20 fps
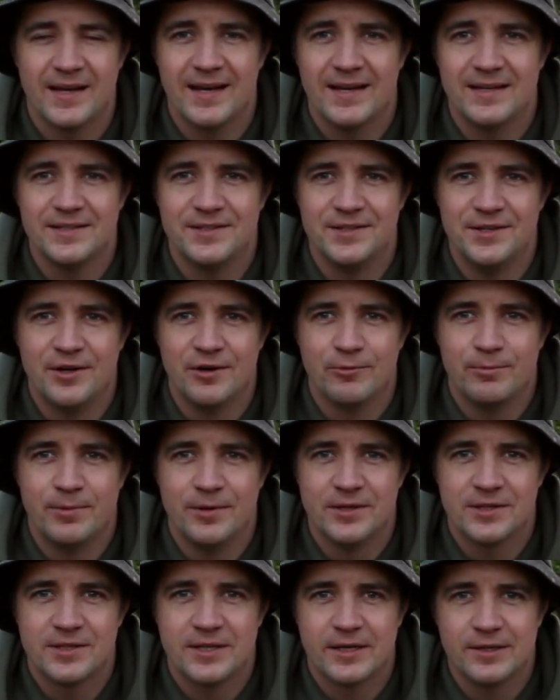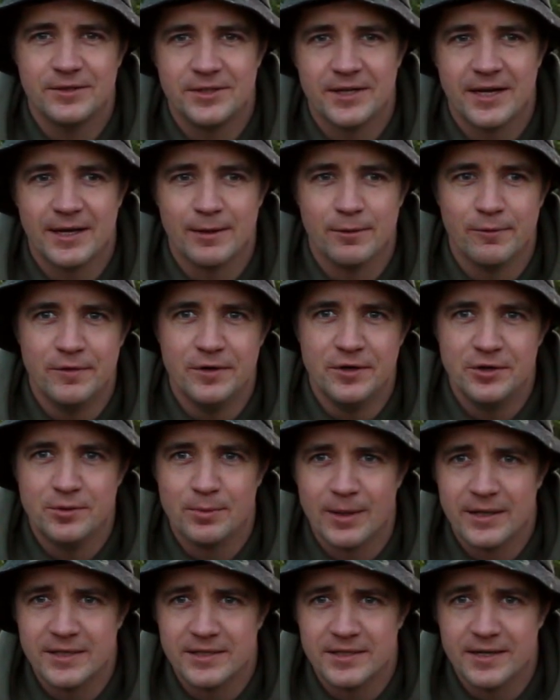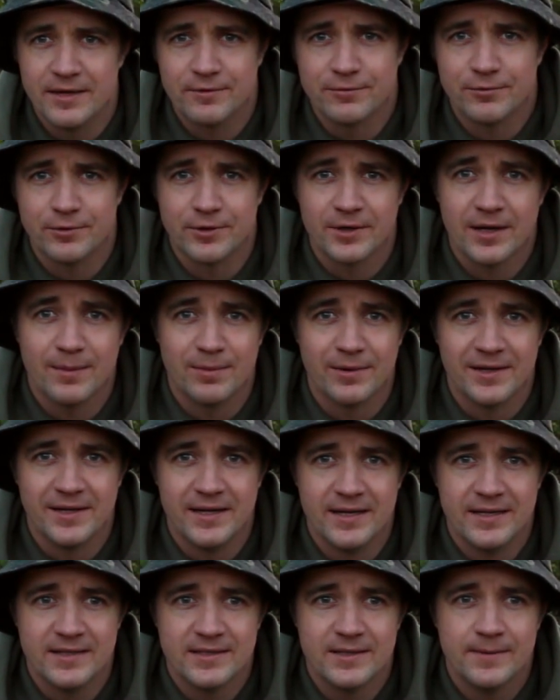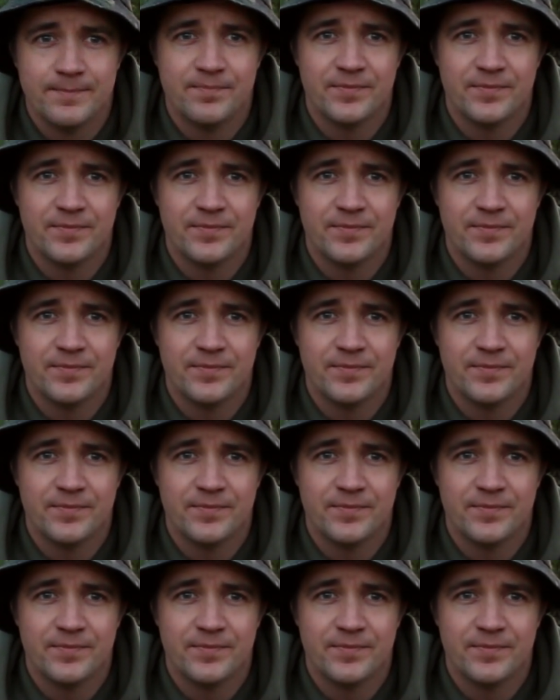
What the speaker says: As you know, I've been associated with Nutrabaits now for a couple of years,